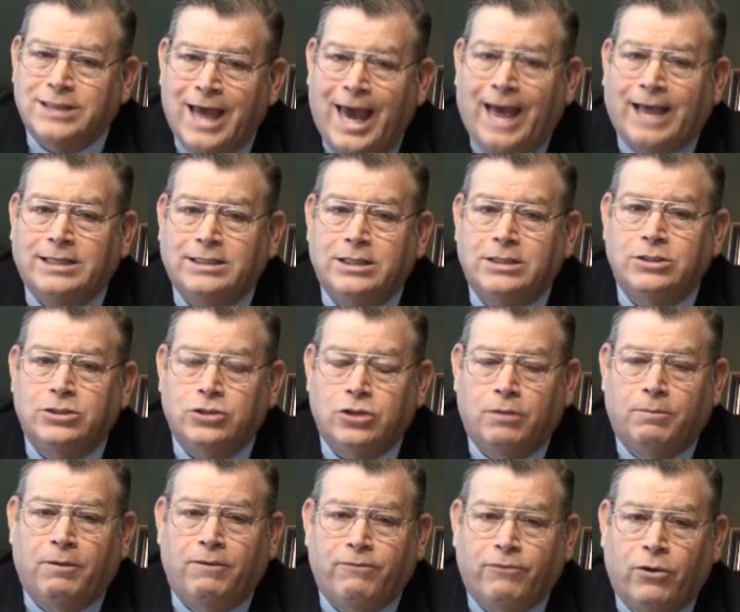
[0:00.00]
taxes
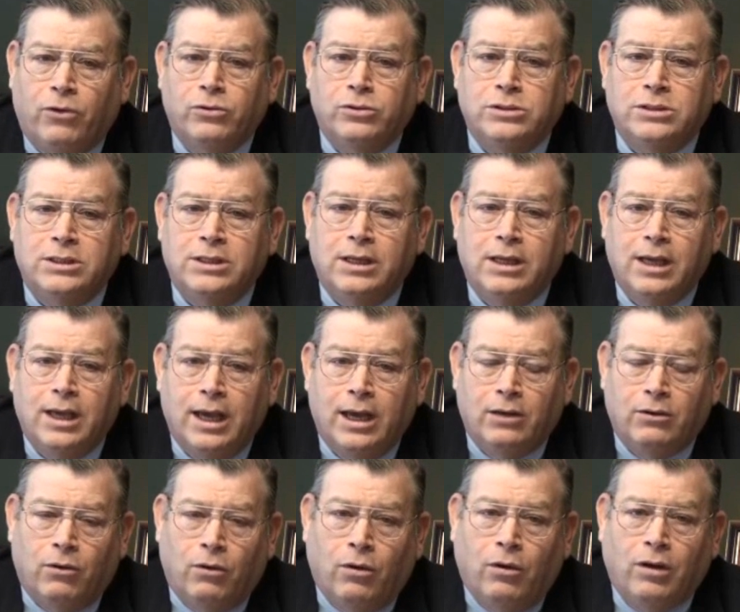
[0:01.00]
should be frozen
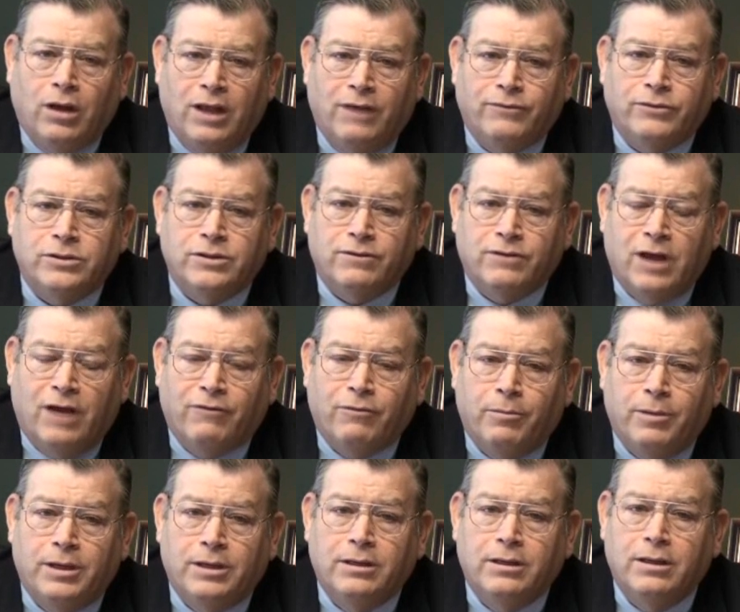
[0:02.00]
at all levels of
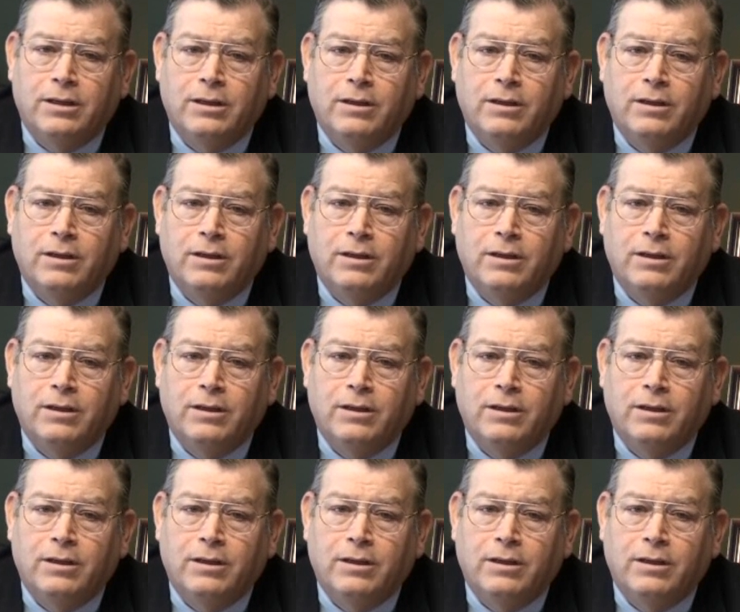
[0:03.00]
government